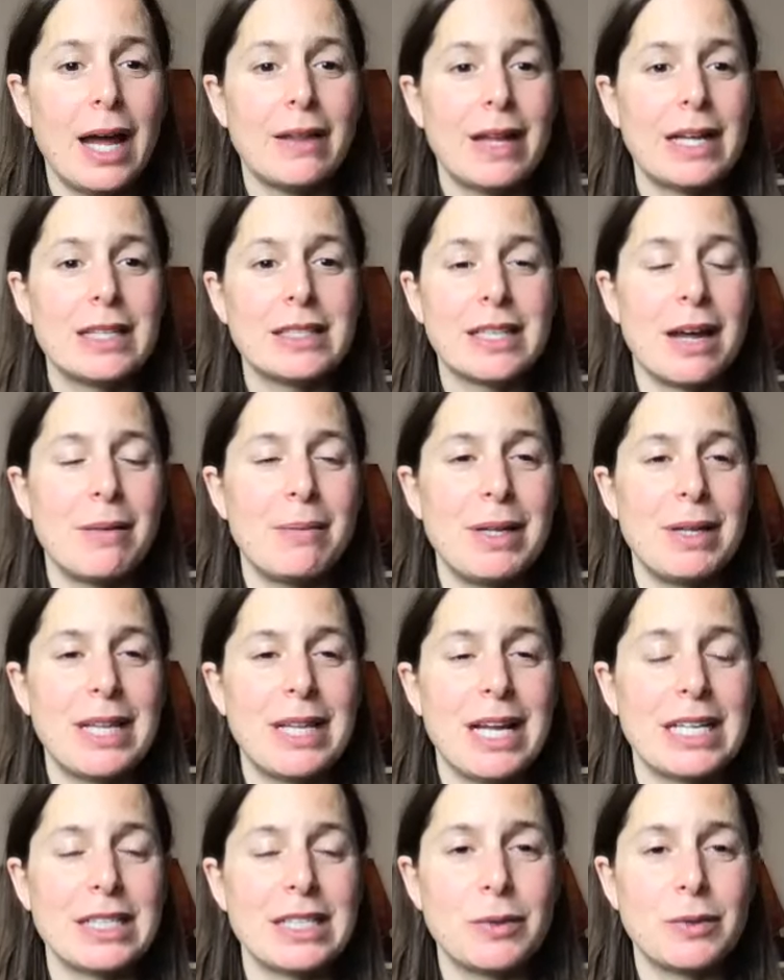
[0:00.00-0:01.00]
and
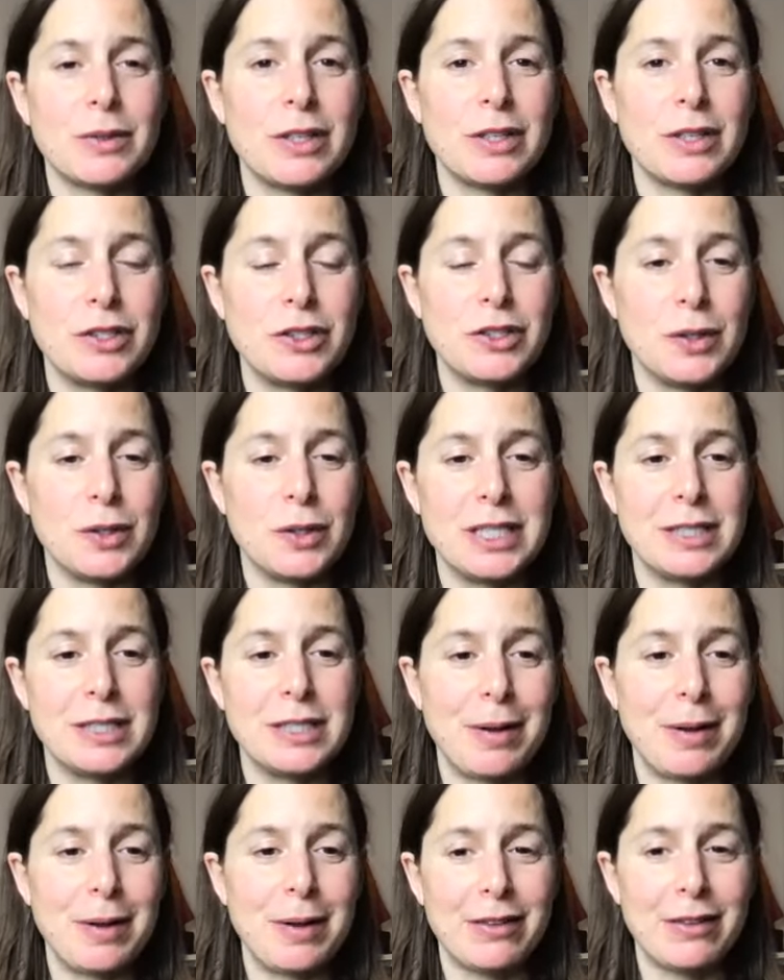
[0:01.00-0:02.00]
that's one of the joys
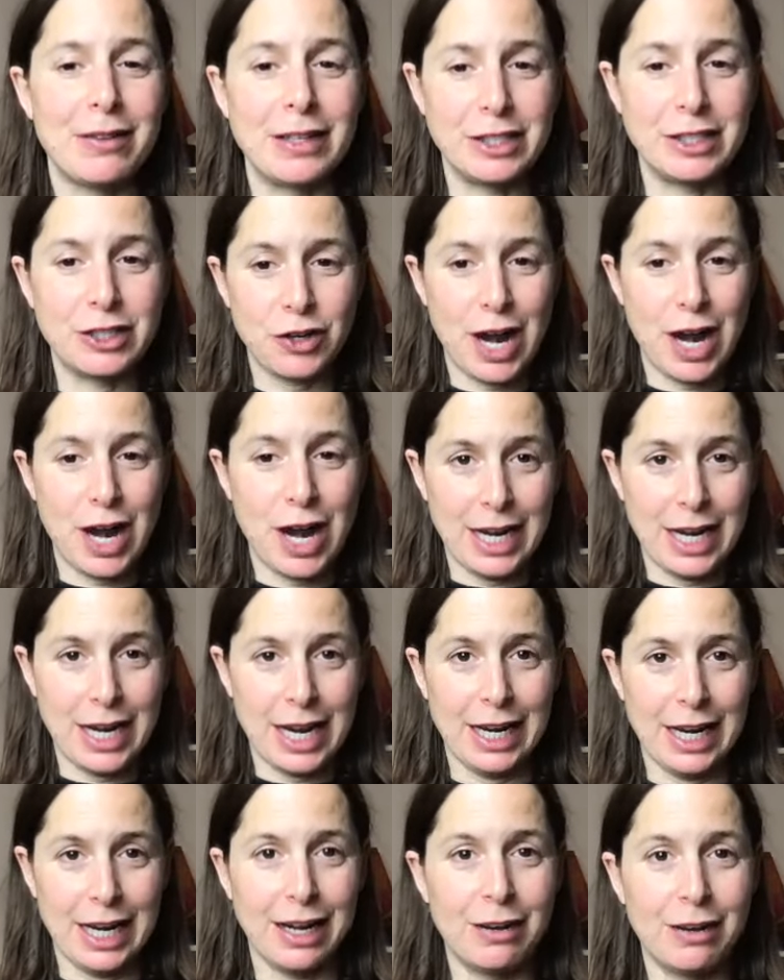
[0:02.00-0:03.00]
about this
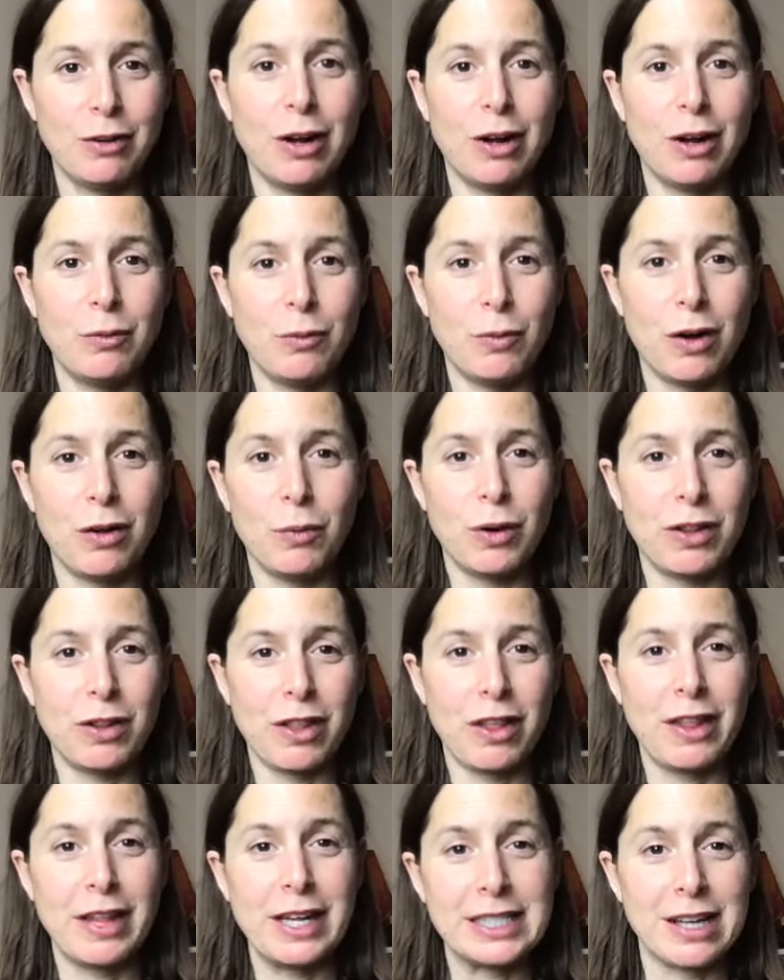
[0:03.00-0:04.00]
training, and one
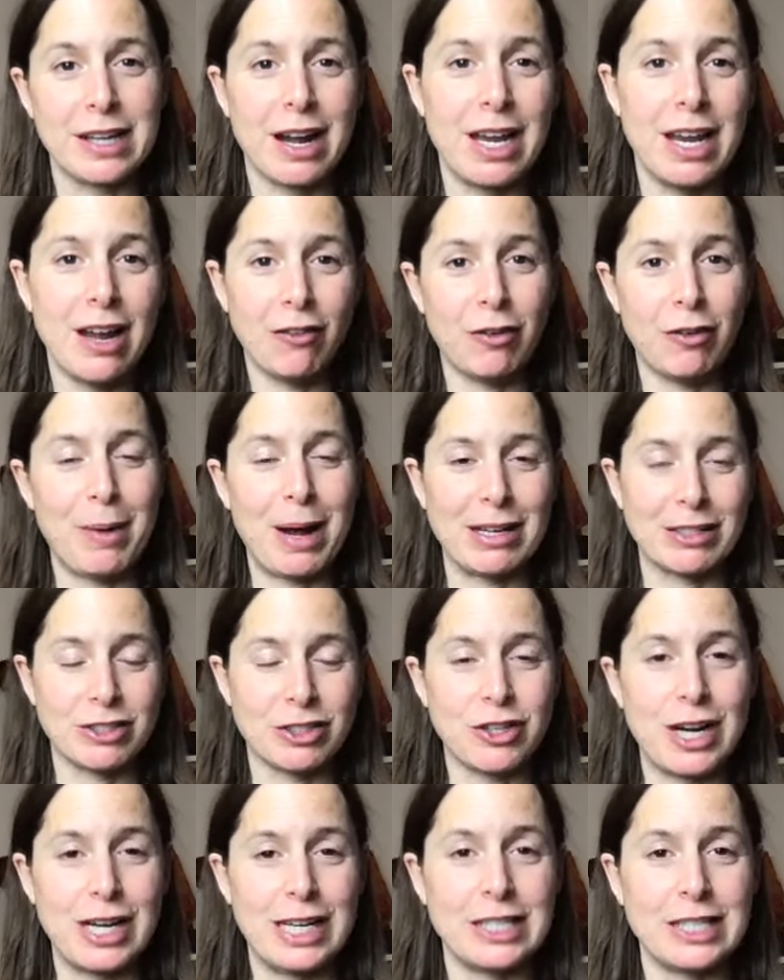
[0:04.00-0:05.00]
of the things I love about
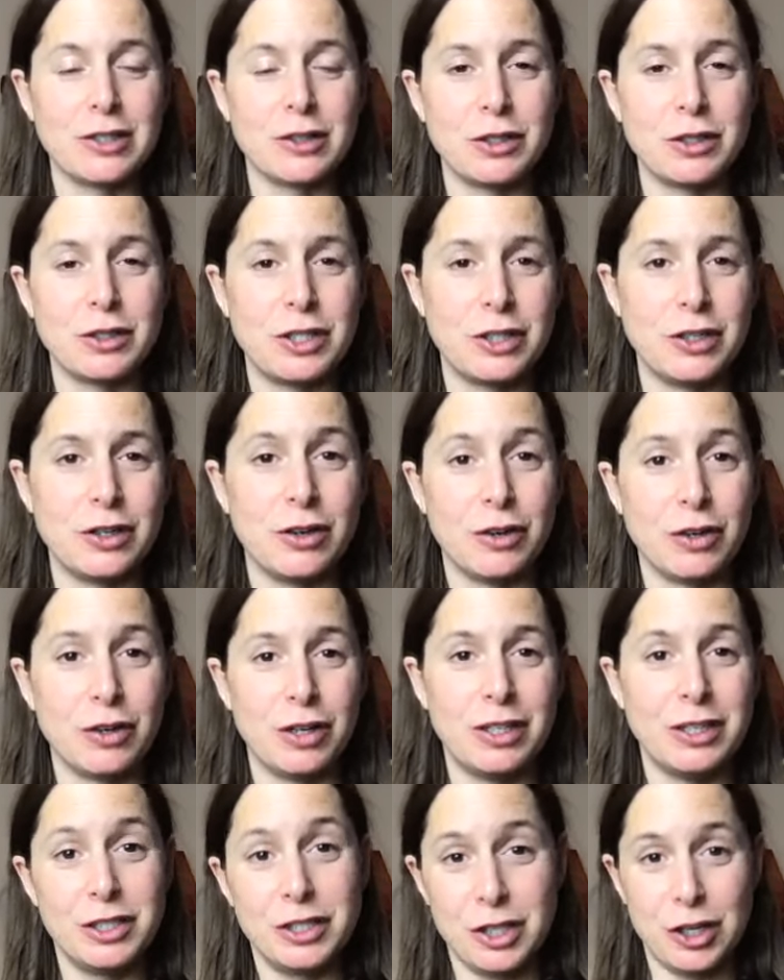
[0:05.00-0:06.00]
trainings
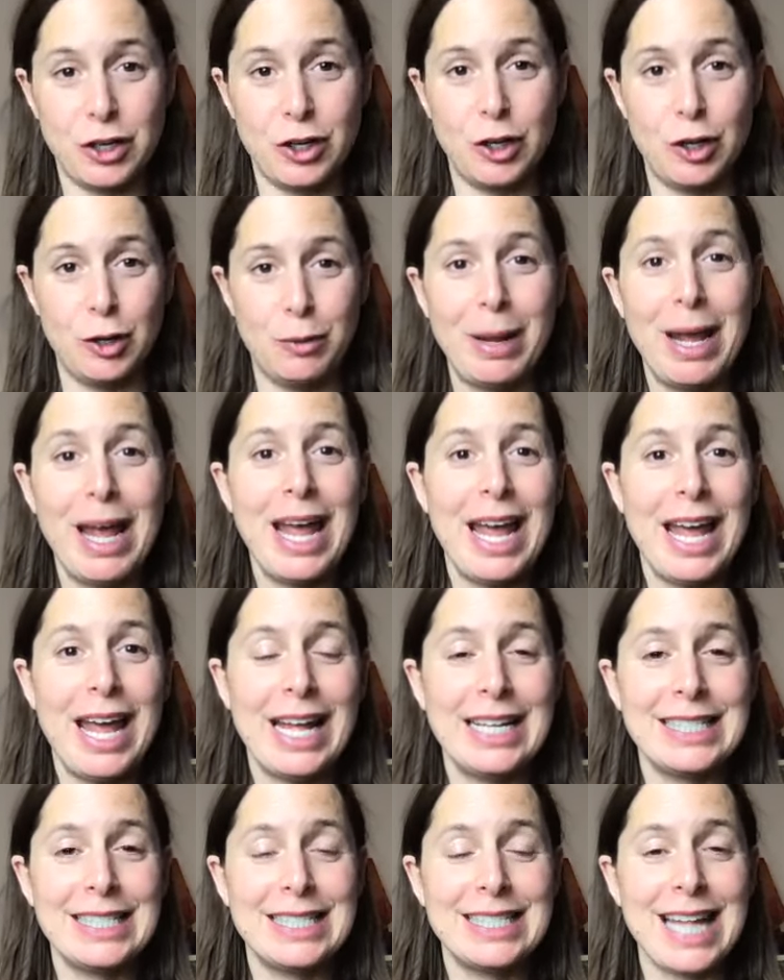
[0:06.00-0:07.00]
on Zoom
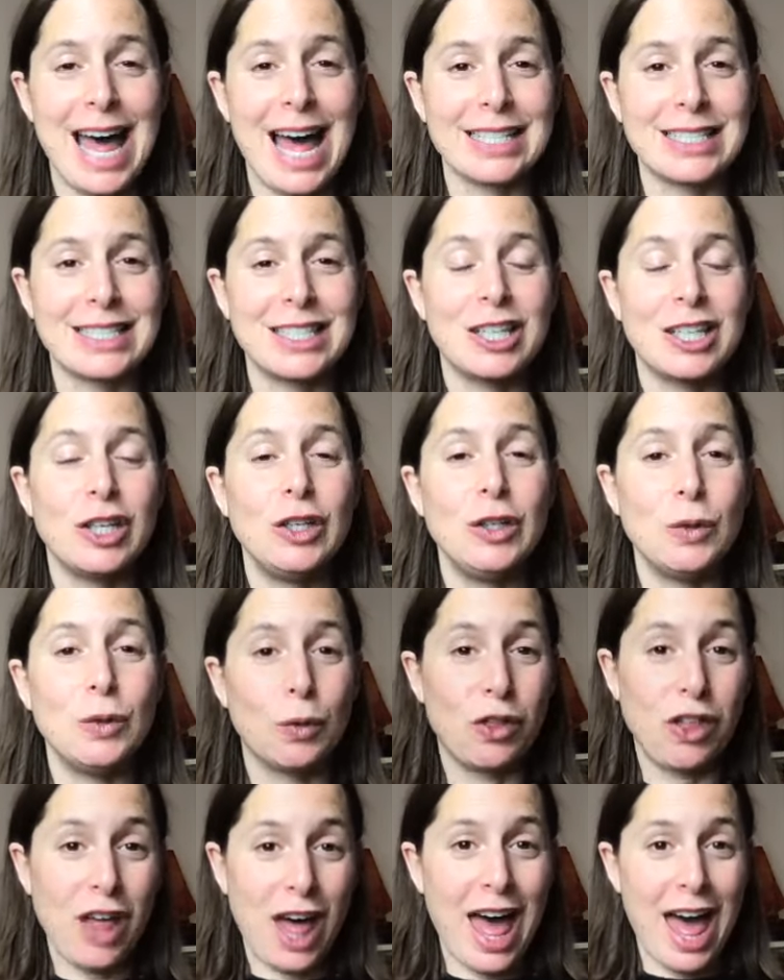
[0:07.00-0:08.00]
is that you're
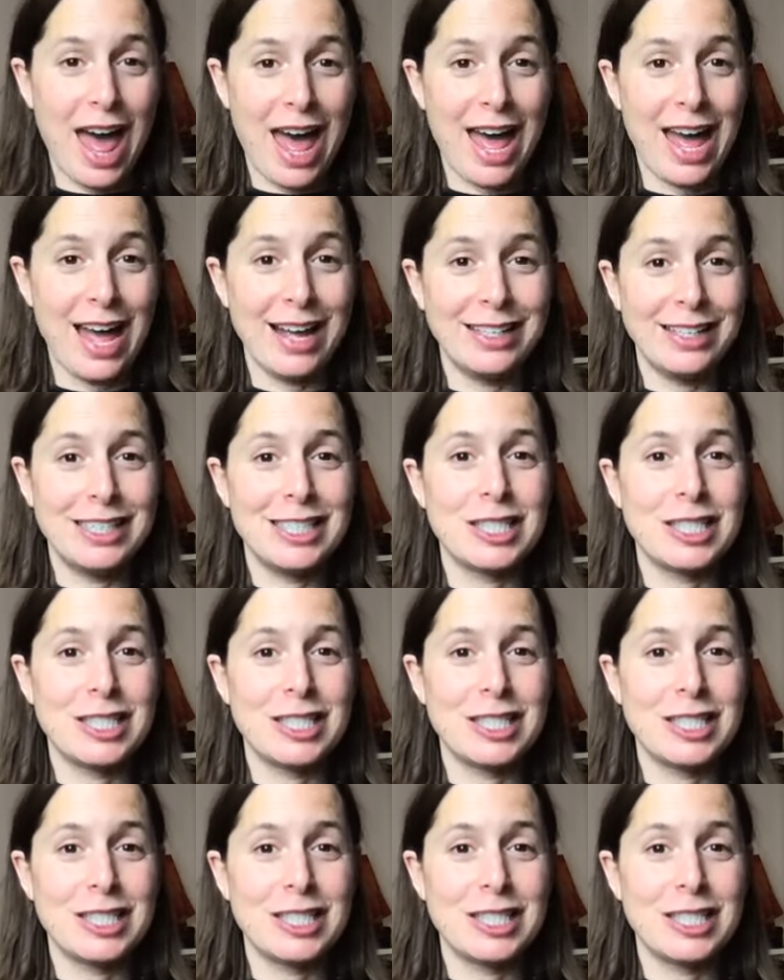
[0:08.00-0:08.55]
there.